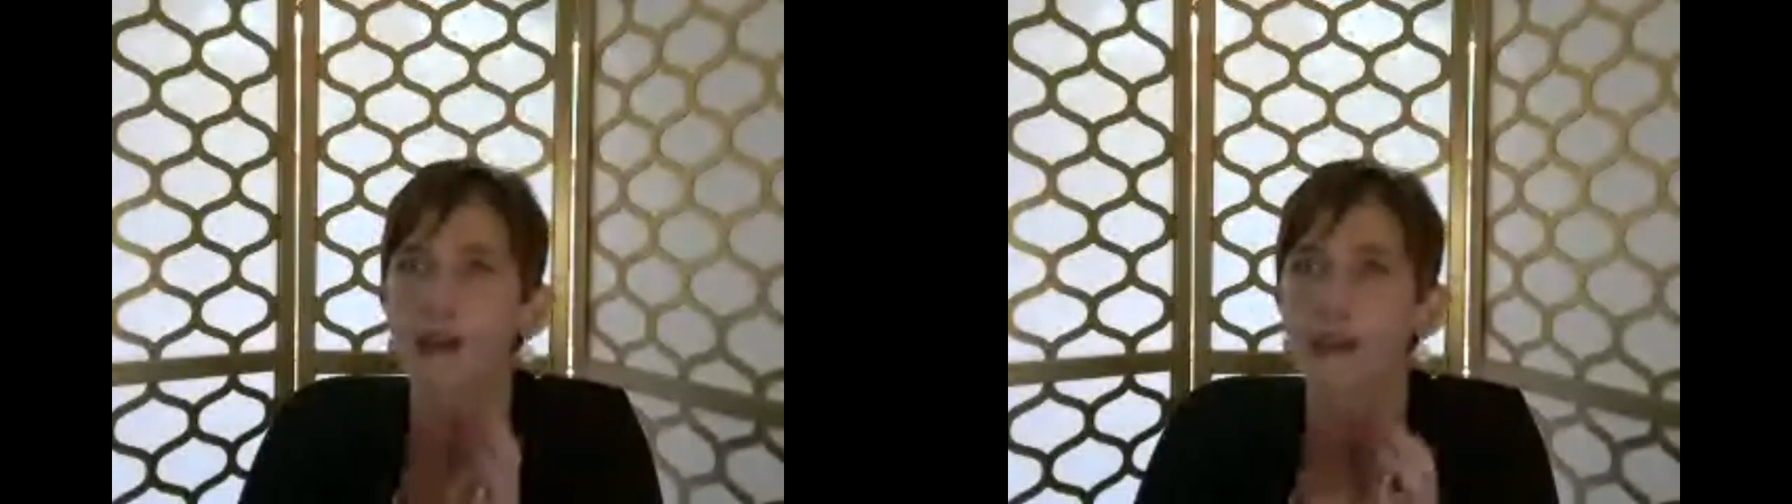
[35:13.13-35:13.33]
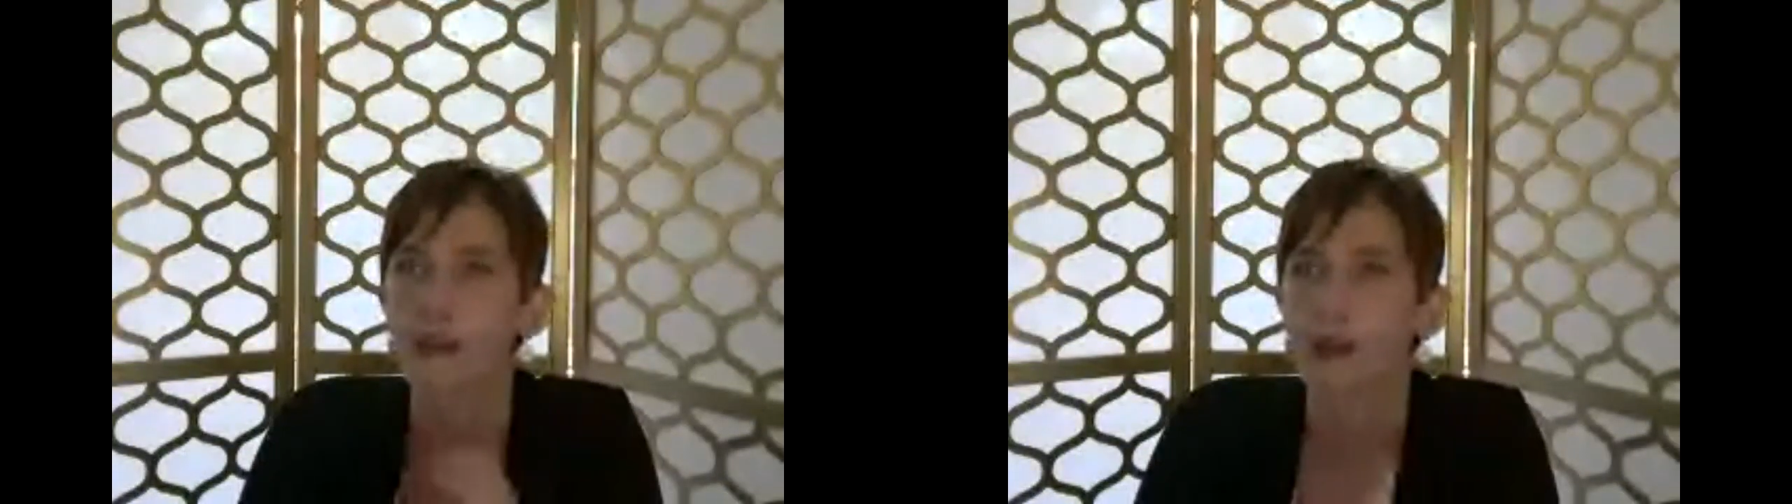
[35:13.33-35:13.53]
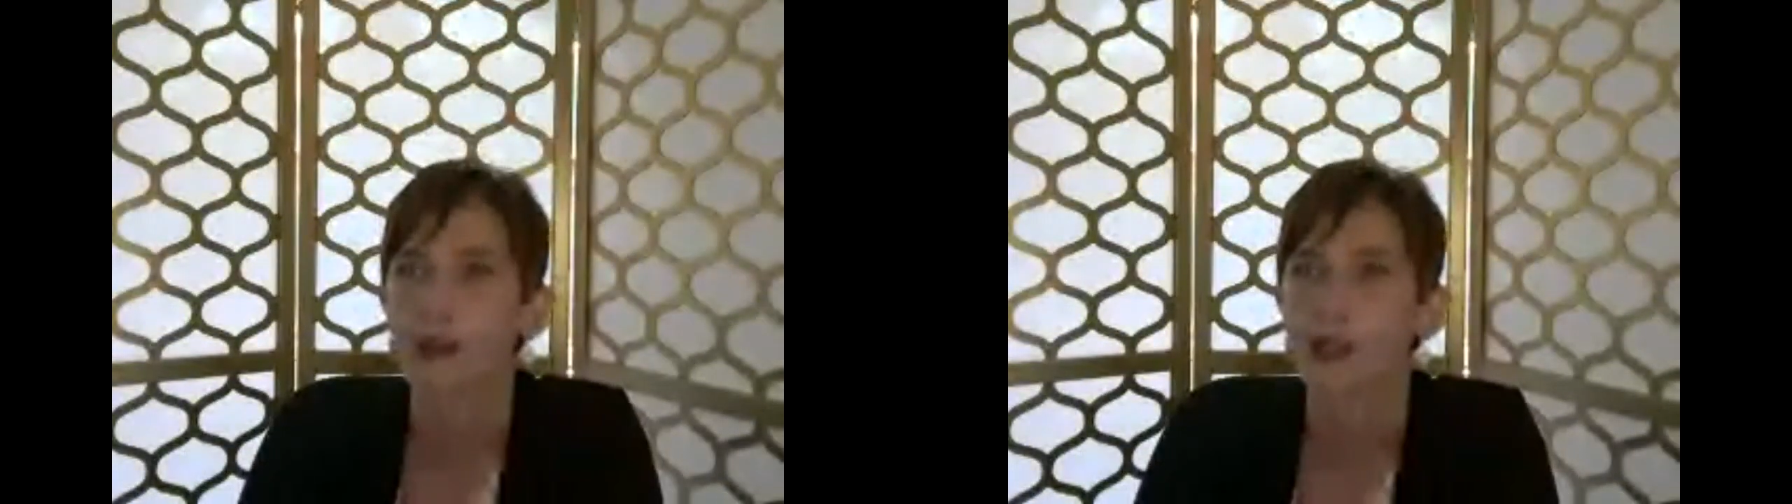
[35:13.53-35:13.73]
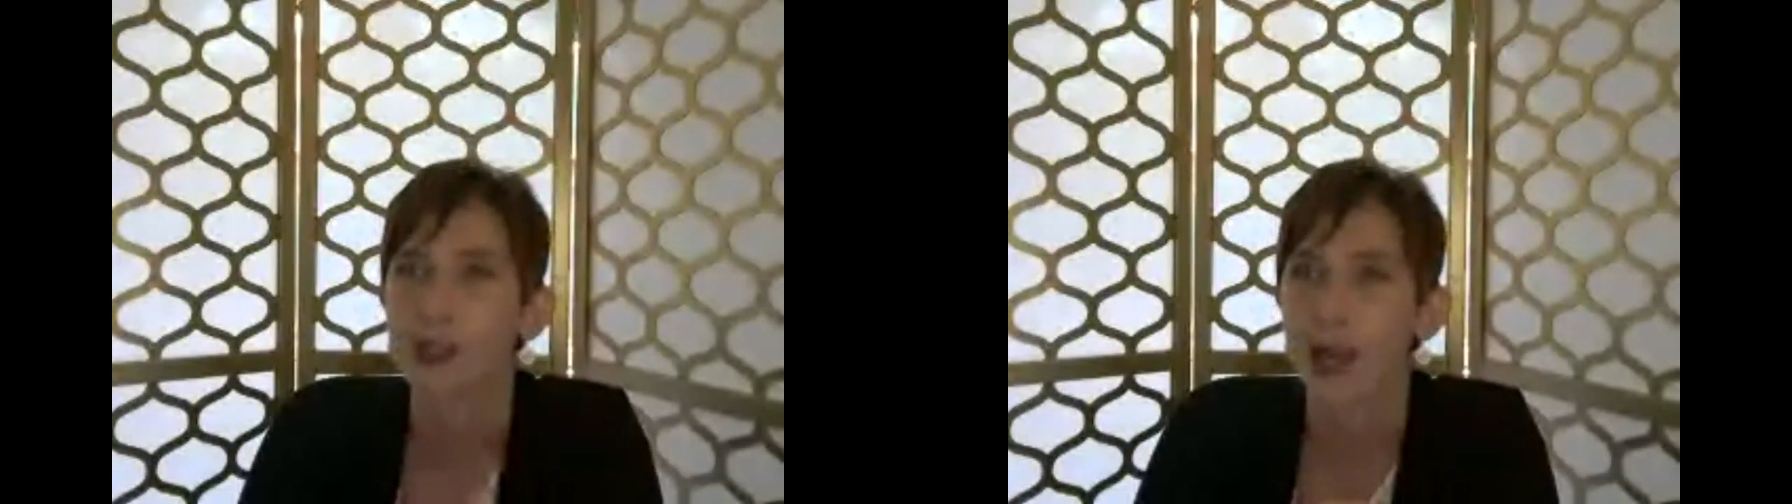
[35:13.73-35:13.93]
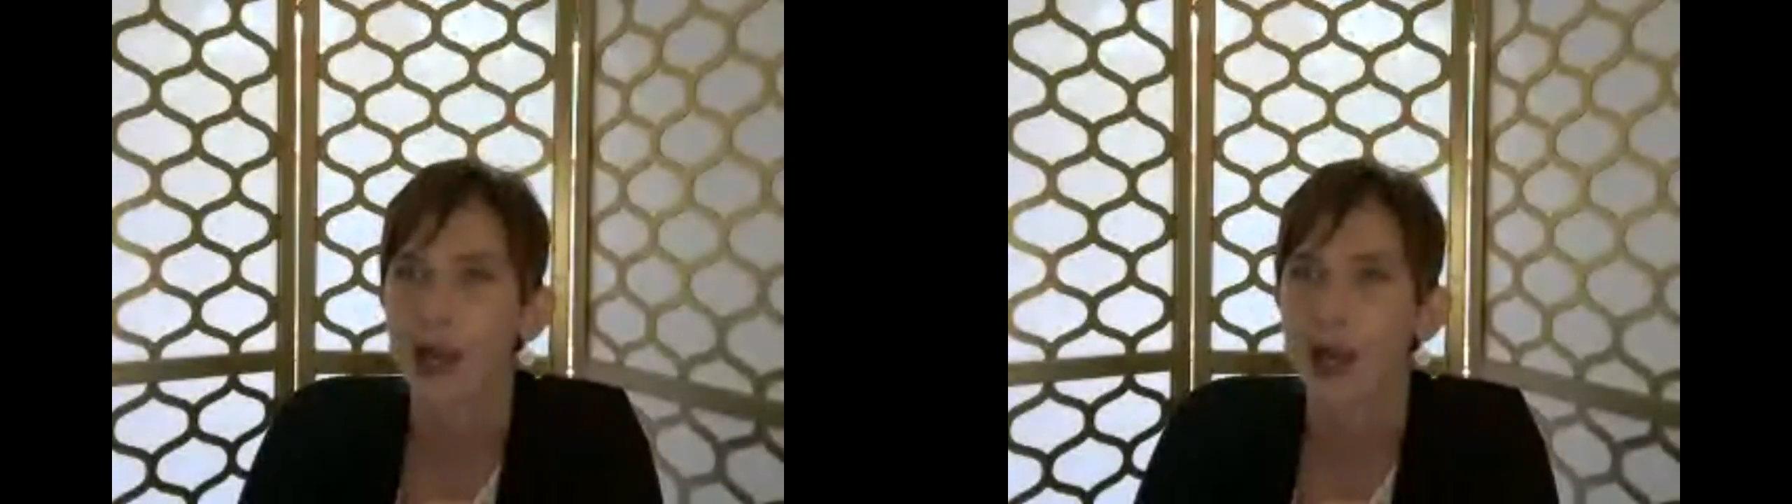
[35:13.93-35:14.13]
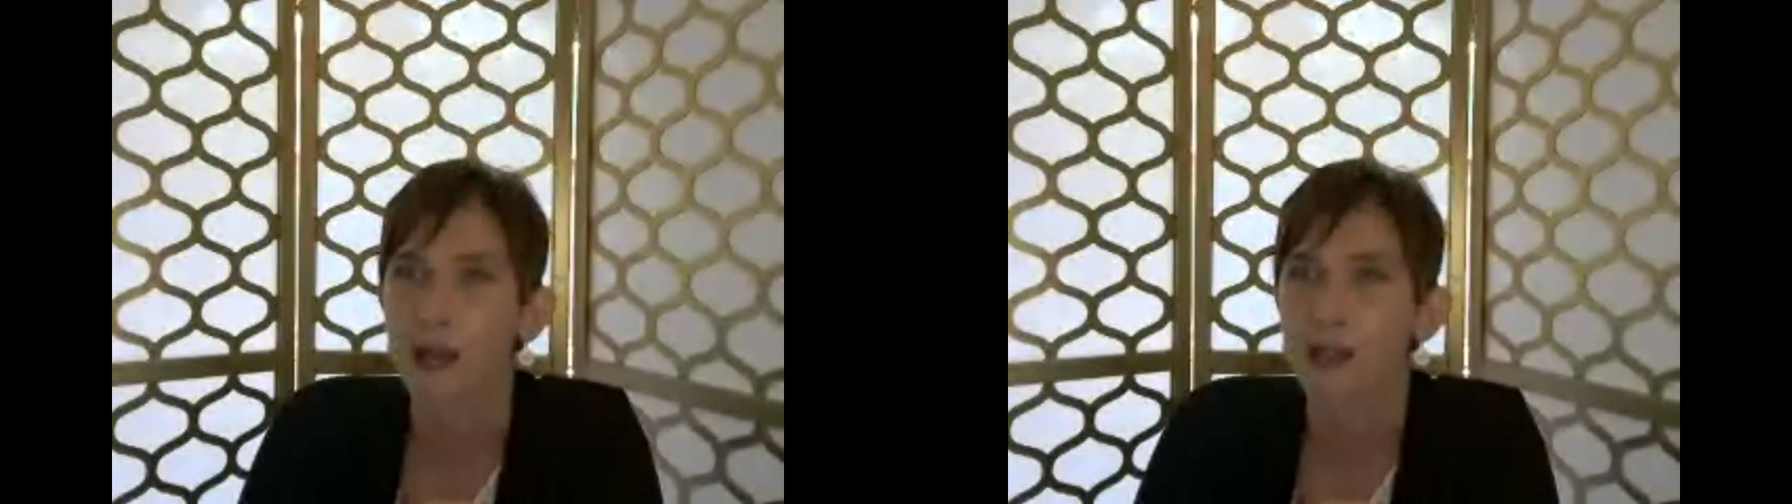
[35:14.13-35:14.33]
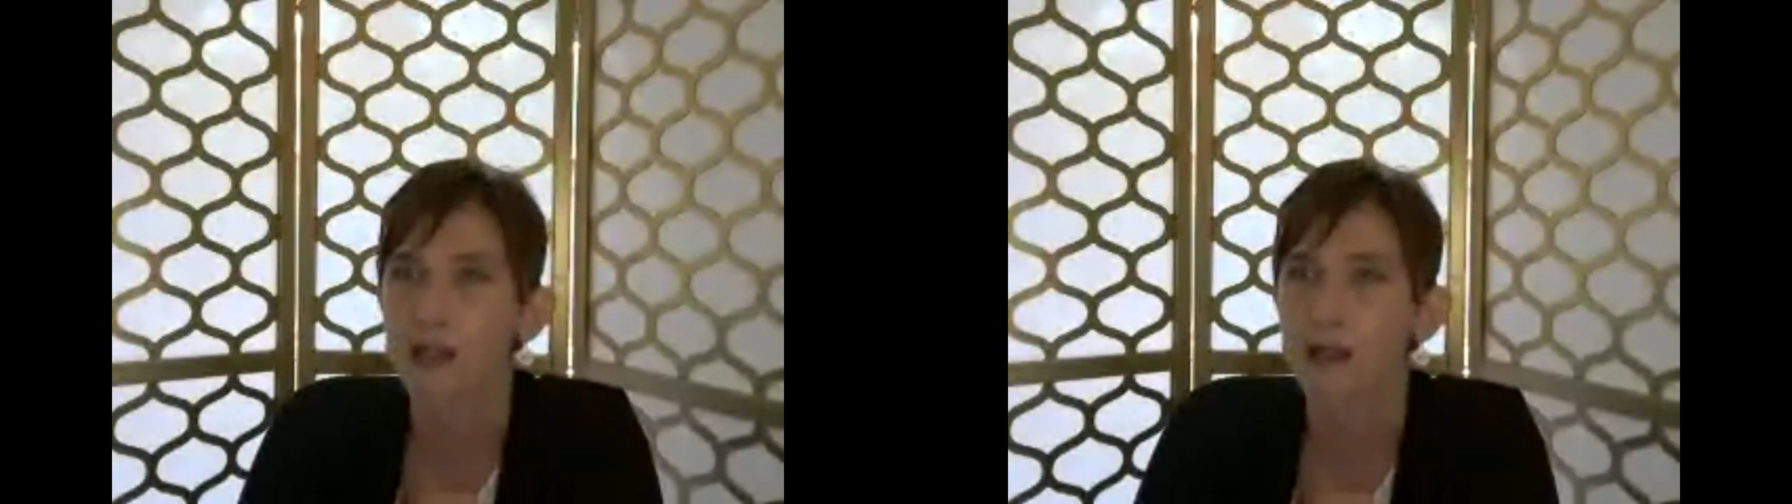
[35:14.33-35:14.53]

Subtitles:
So there's that.